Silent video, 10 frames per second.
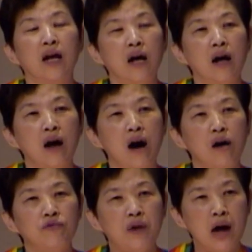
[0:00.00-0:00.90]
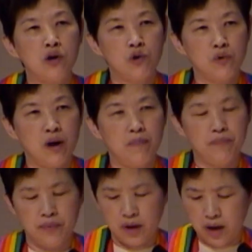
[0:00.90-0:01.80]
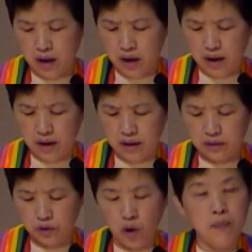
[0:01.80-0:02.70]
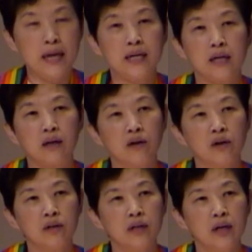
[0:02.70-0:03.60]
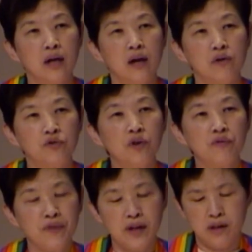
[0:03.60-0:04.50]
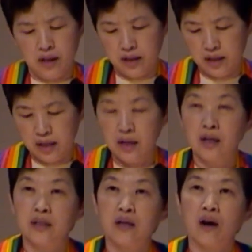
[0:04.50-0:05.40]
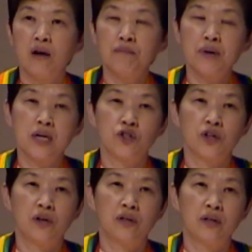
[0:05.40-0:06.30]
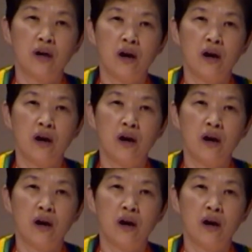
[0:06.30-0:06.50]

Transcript: uh, follow up. Uh, nobody could fulfill the completion of